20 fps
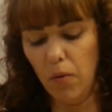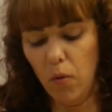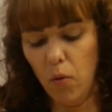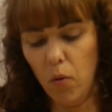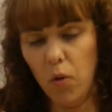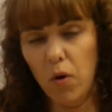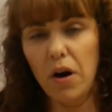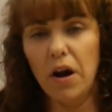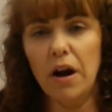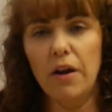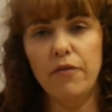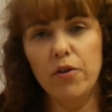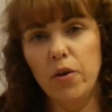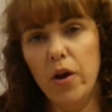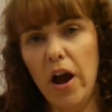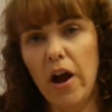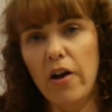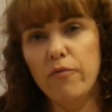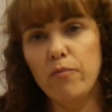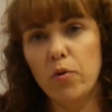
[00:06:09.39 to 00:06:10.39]
Or if
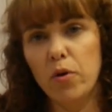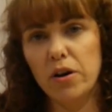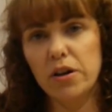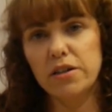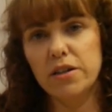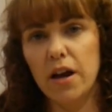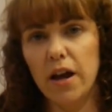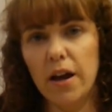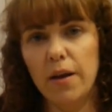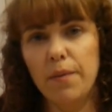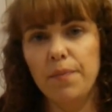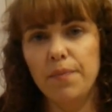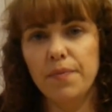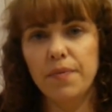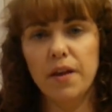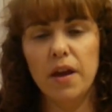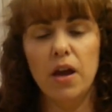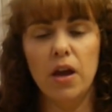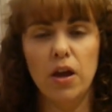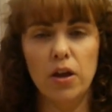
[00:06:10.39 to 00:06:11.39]
you have more
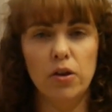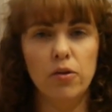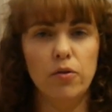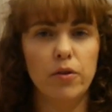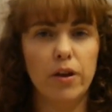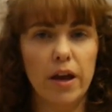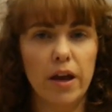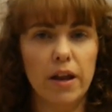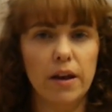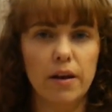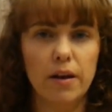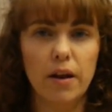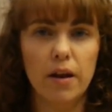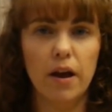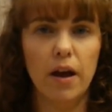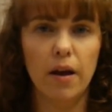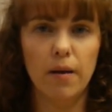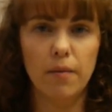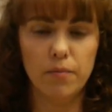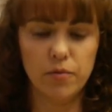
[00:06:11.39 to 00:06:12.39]
time, you can
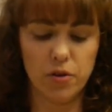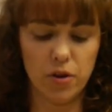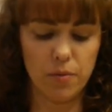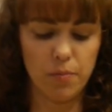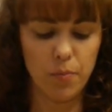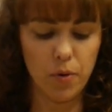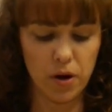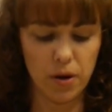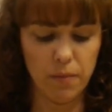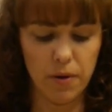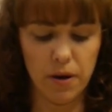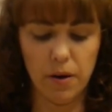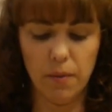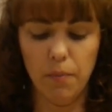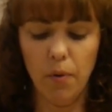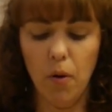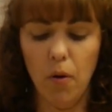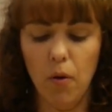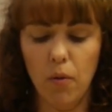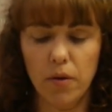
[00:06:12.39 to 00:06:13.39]
just put them in a
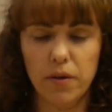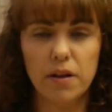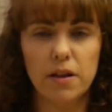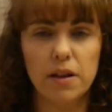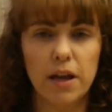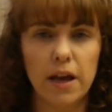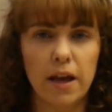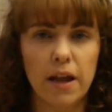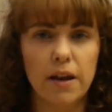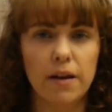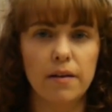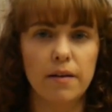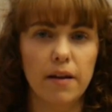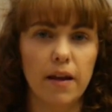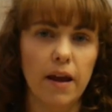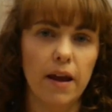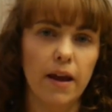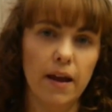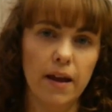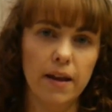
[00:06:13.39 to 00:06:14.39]
bowl with a lid
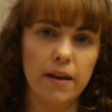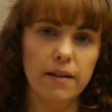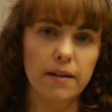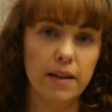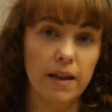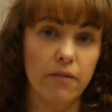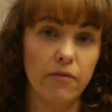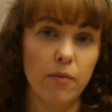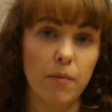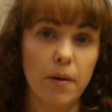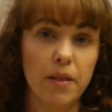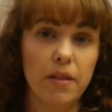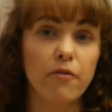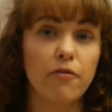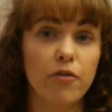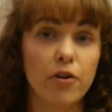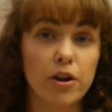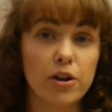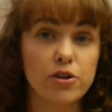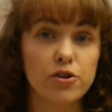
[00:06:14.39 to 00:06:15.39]
and leave them in the
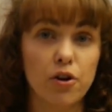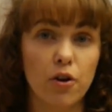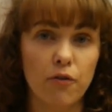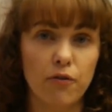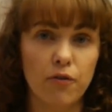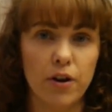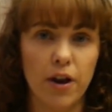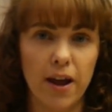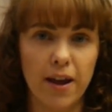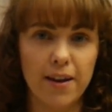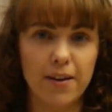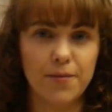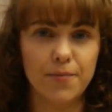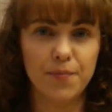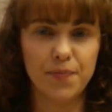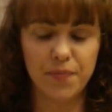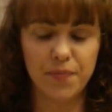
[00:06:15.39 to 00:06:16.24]
fridge overnight.